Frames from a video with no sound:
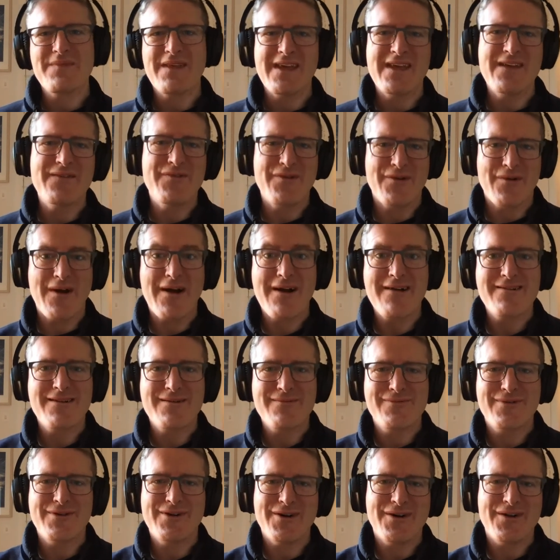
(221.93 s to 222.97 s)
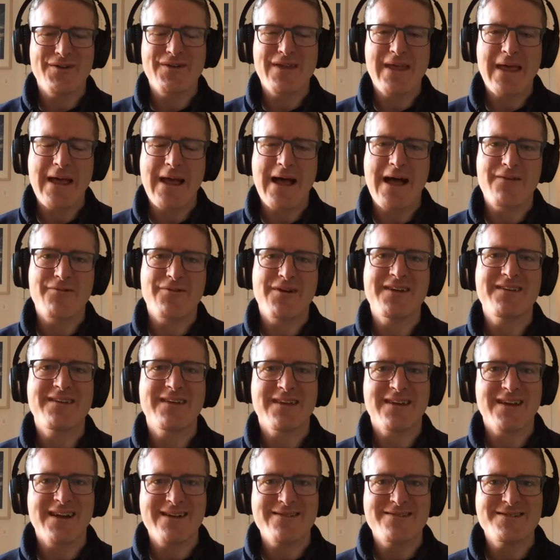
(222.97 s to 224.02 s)
if you are abroad and writing
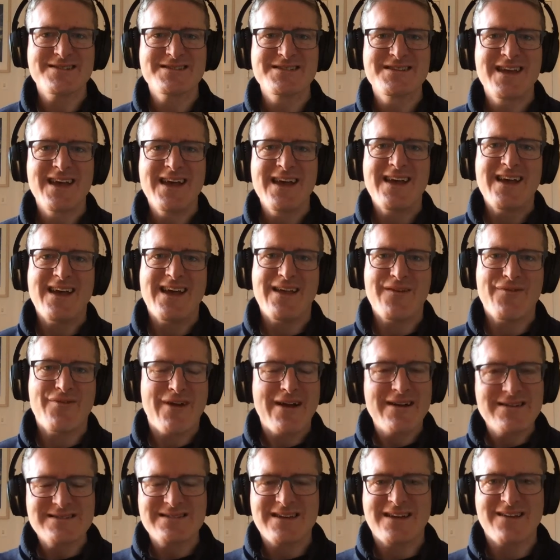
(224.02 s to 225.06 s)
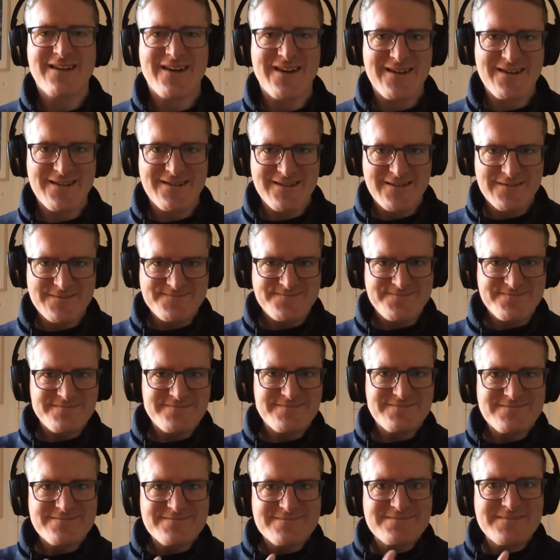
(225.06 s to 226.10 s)
in Irish, if you're outside Ireland,
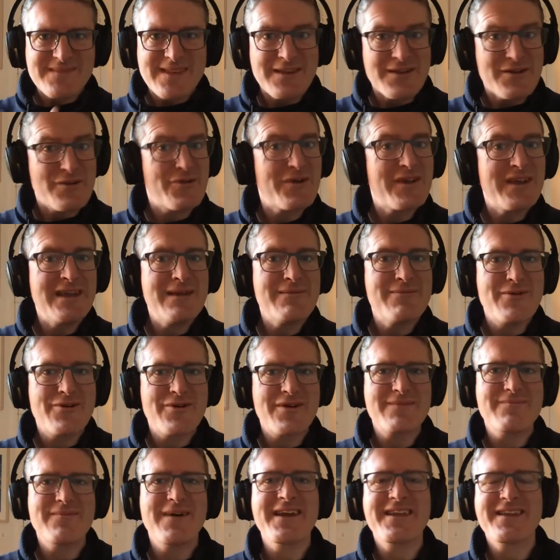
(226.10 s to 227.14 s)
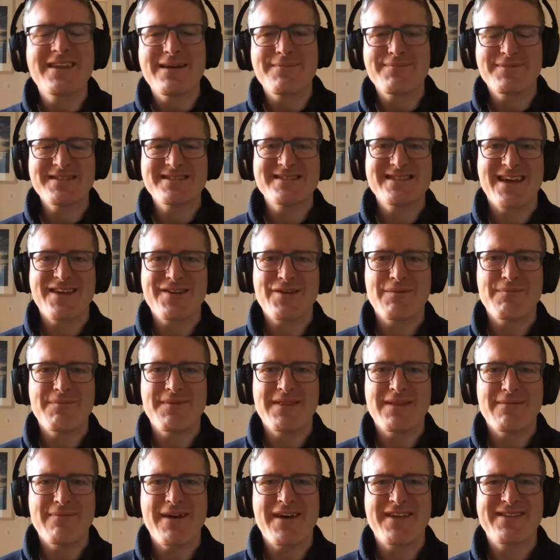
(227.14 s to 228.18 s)
your keyboard might not be set up in
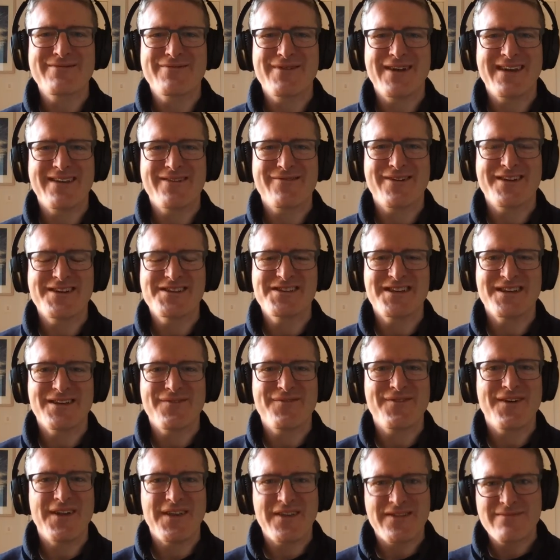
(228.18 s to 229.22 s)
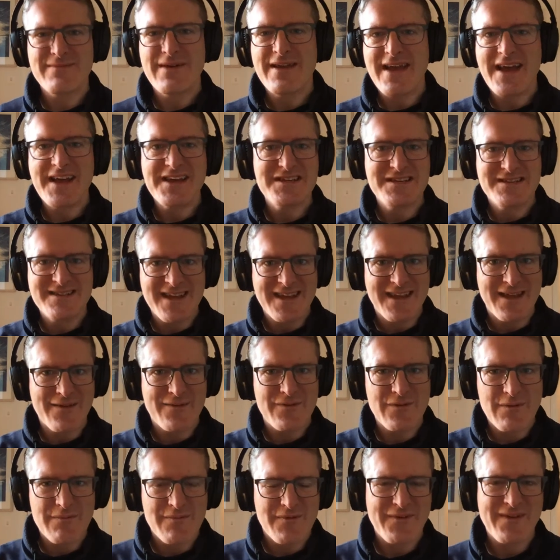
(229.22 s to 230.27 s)
the best way to write síneadh fada. It might actually take a
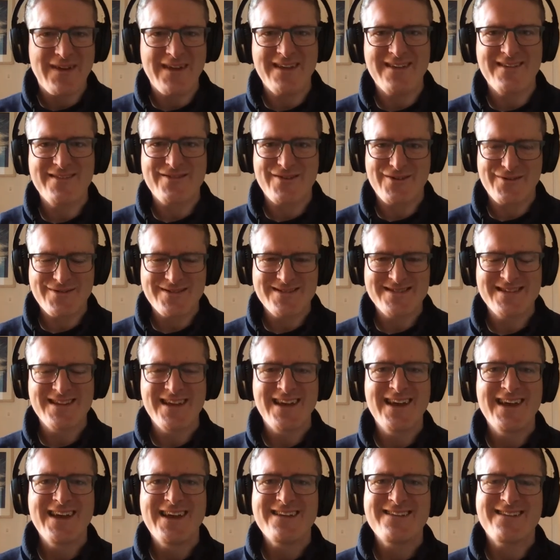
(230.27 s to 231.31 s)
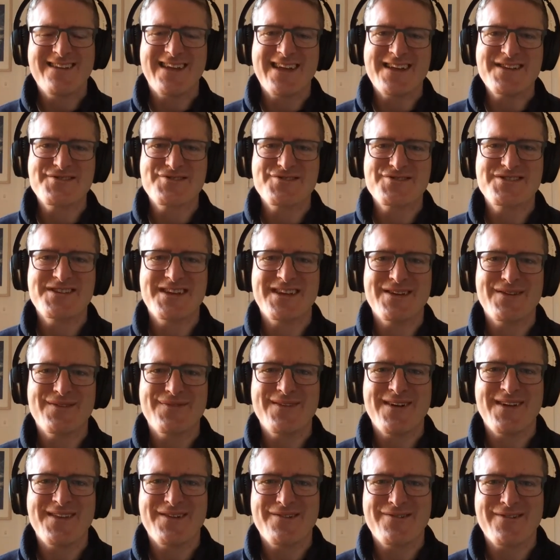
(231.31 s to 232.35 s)
number of keystrokes to get your síneadh
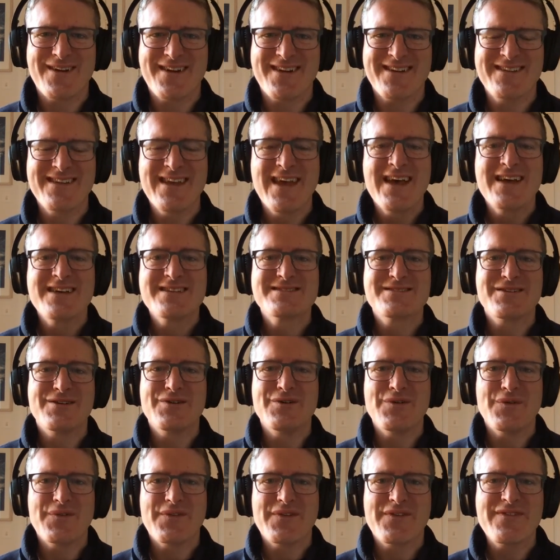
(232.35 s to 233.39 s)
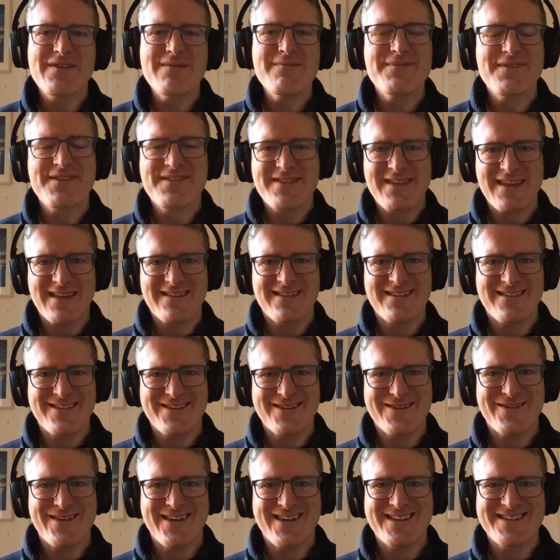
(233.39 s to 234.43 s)
fada right. So the simplest thing to
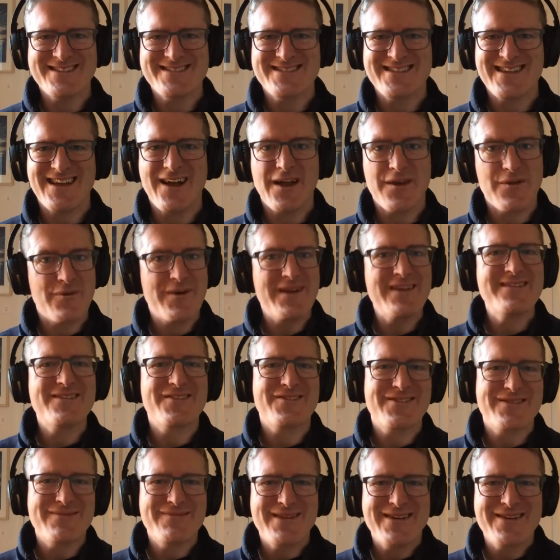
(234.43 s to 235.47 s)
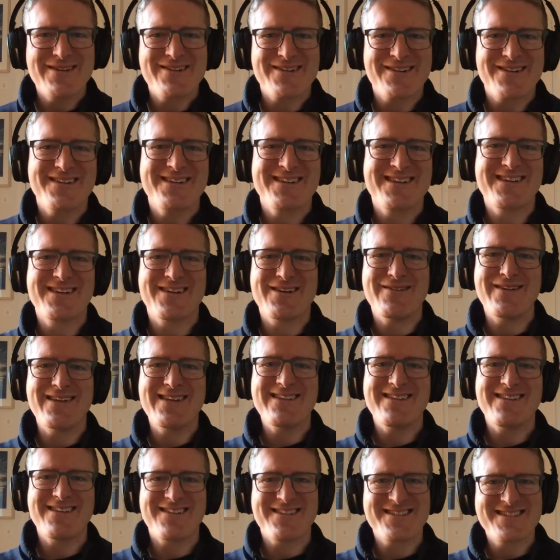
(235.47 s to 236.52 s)
do is on a Windows computer, go
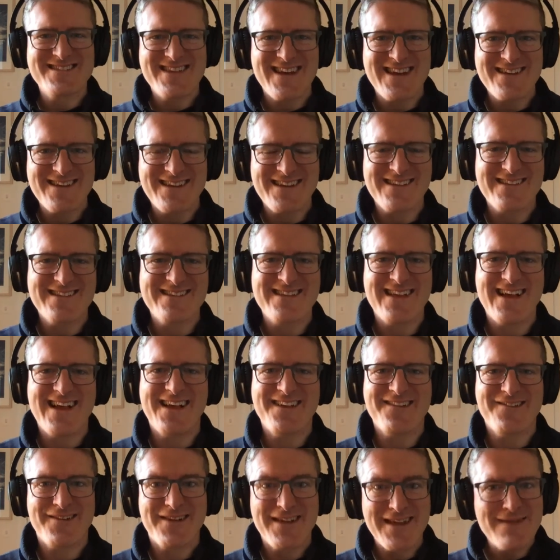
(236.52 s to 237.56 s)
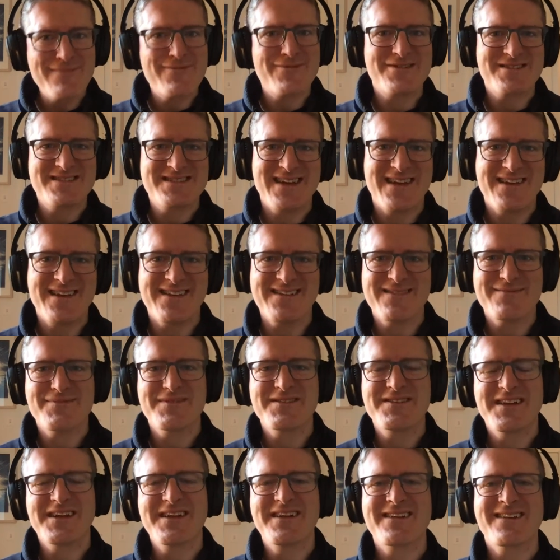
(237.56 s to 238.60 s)
into your settings and your keyboard settings in
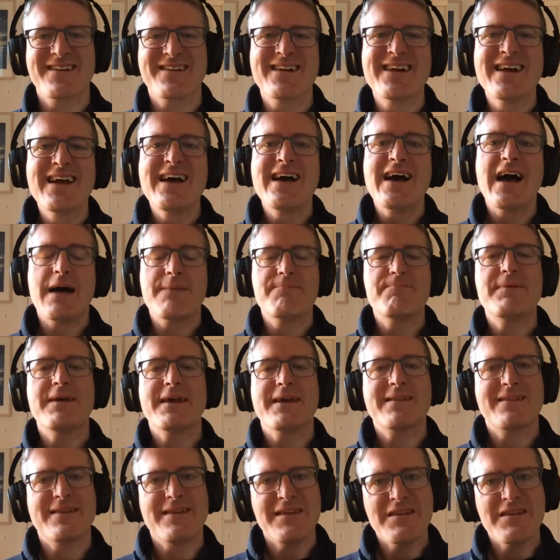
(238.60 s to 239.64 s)
particular, and pick the